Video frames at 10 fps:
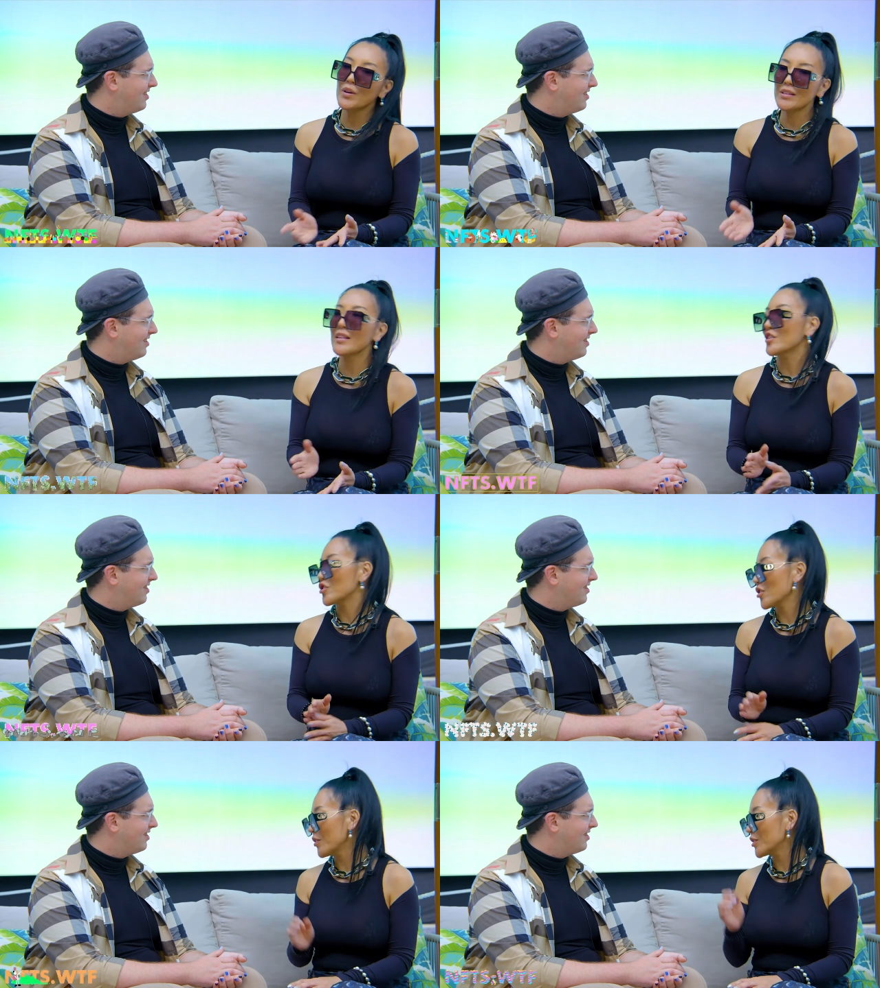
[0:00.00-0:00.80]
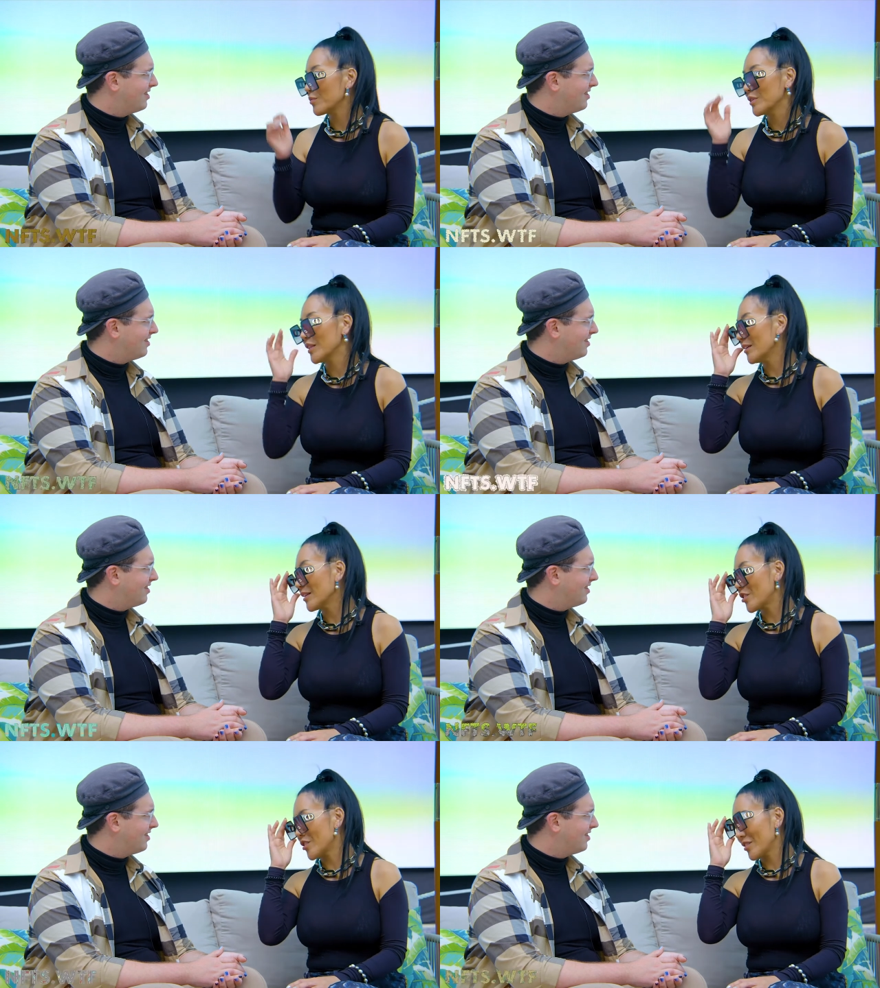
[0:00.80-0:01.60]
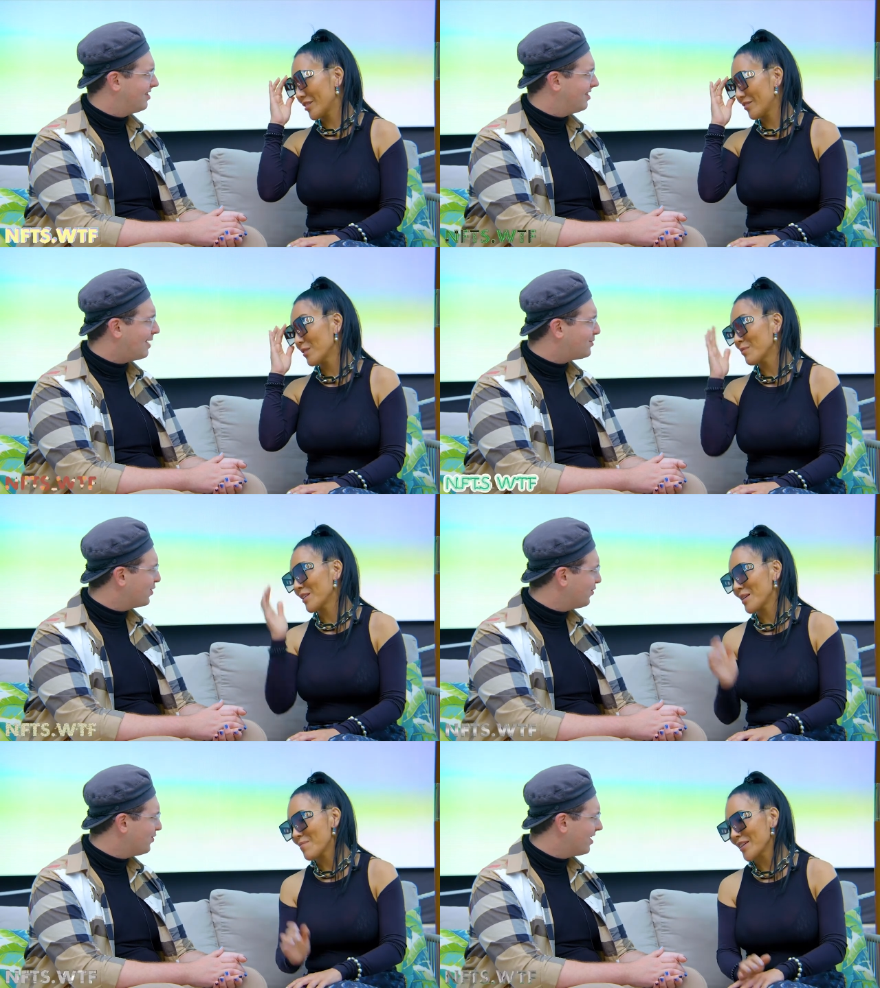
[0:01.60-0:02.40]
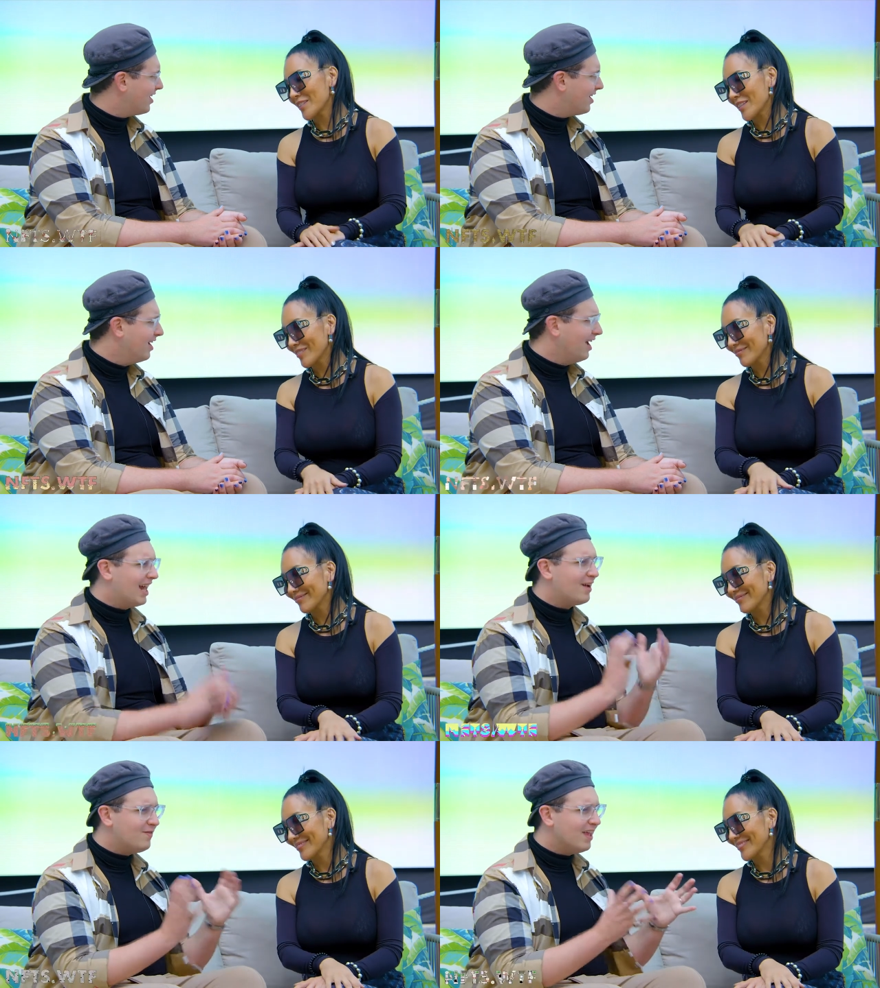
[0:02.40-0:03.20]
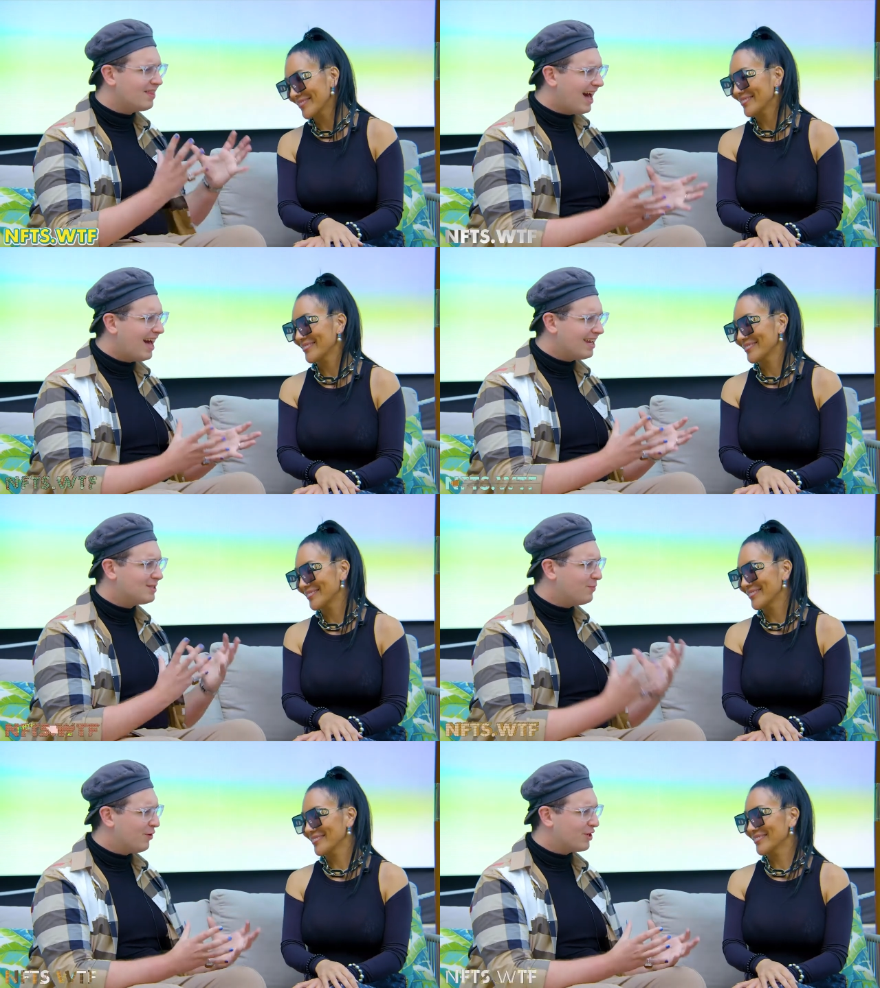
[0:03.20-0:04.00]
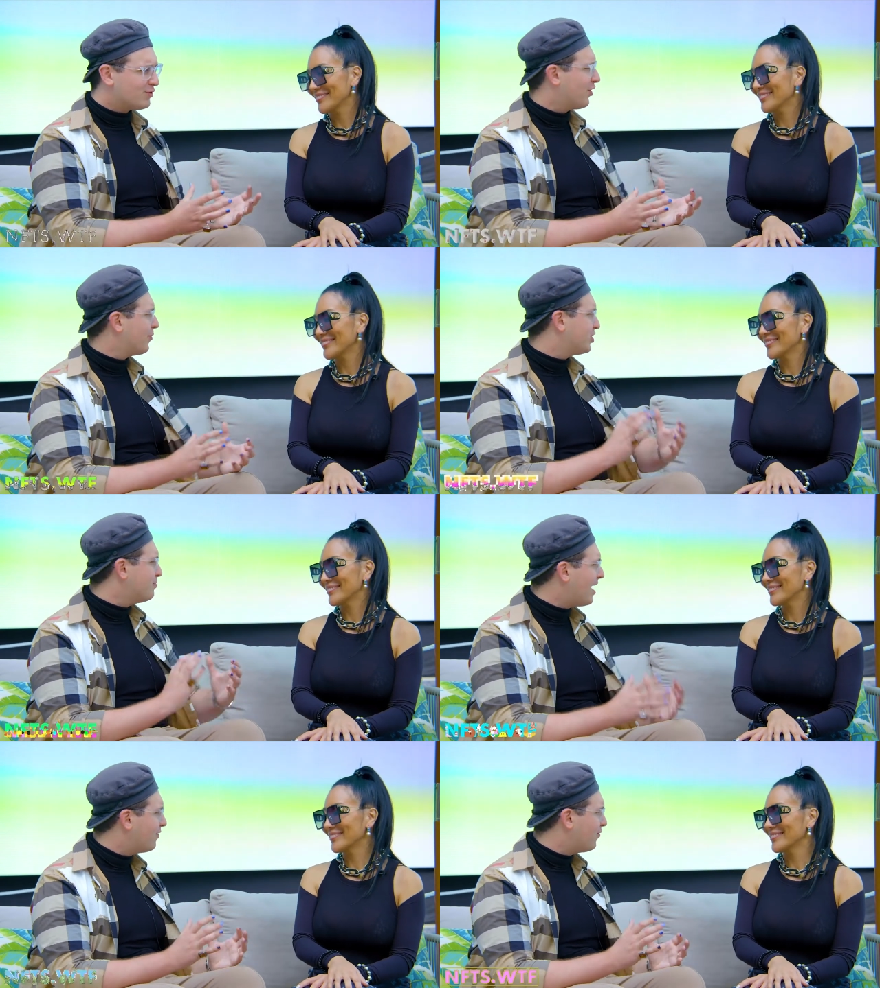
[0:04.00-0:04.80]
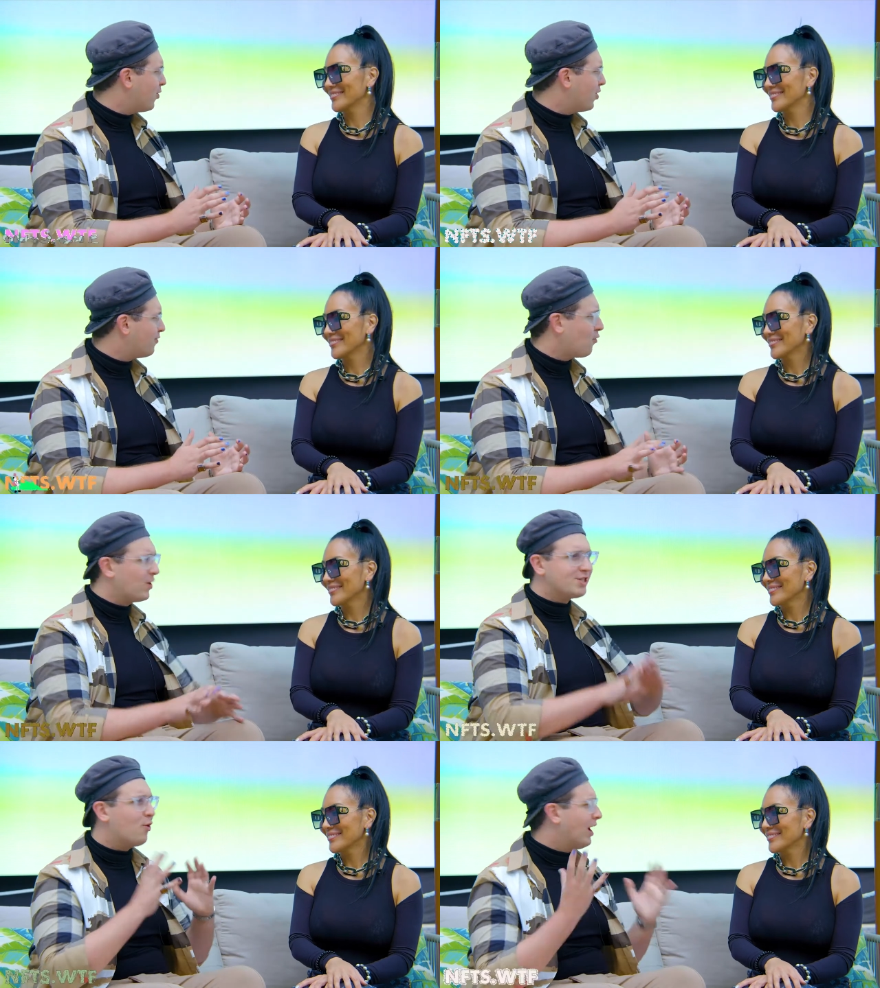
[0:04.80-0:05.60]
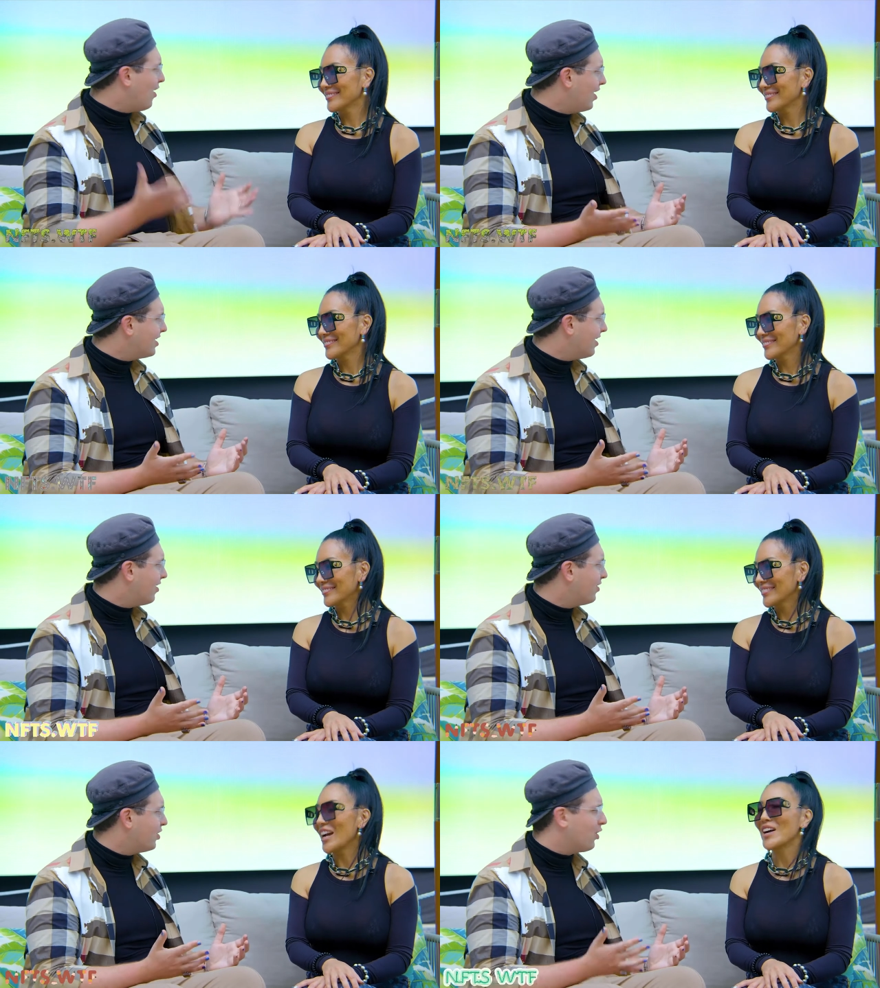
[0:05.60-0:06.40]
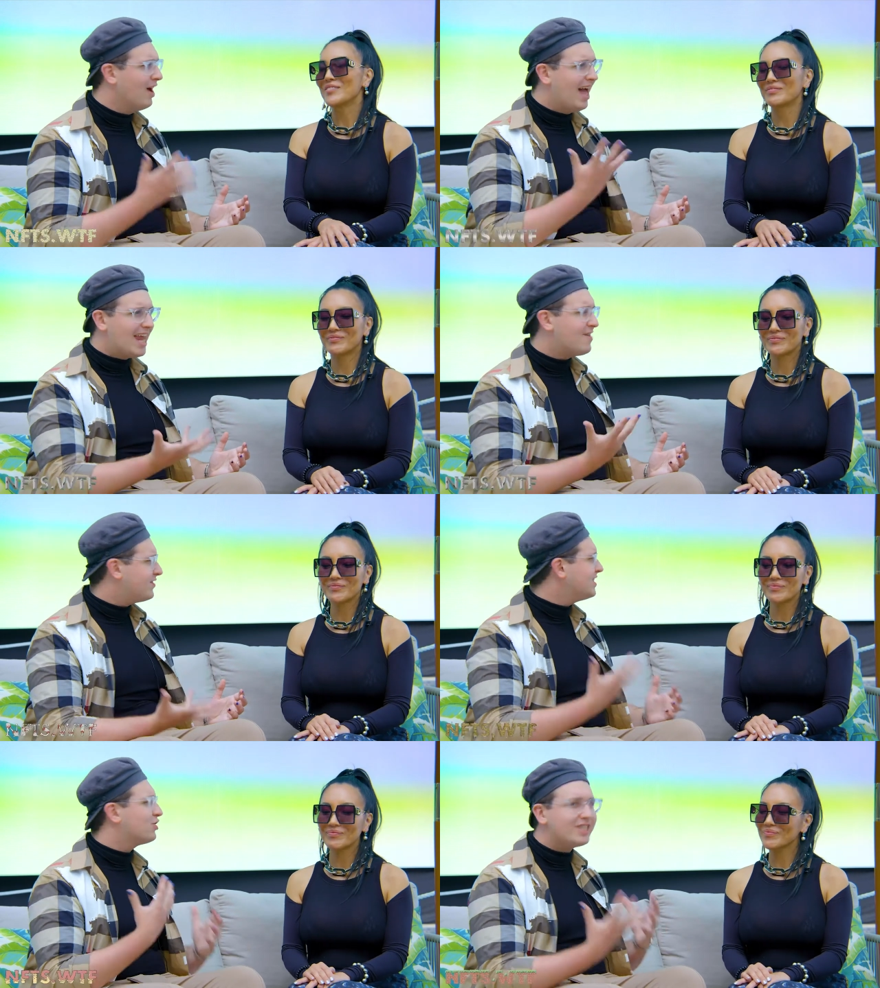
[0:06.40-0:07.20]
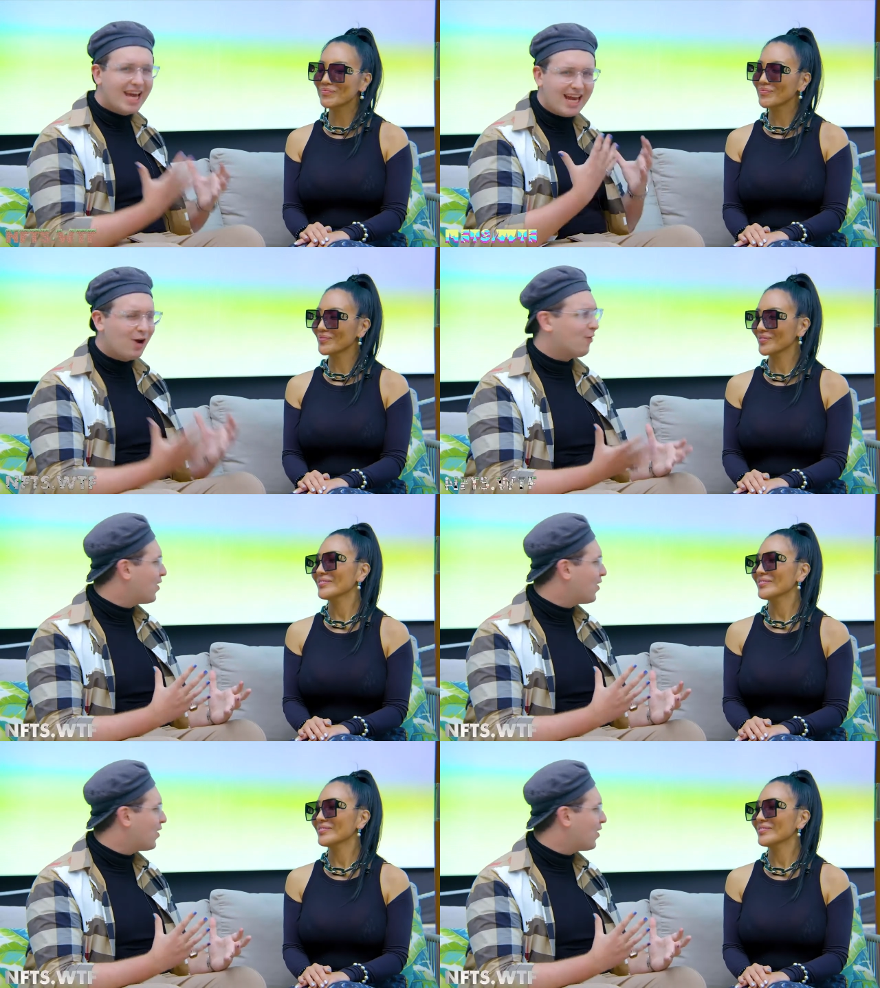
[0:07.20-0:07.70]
Speaker 1: in that show is really a legend. It's
Speaker 2: Absolutely. Really and I feel like that experience was very much a metaphor for what's going on here. You yeah. know, NFTs are taking over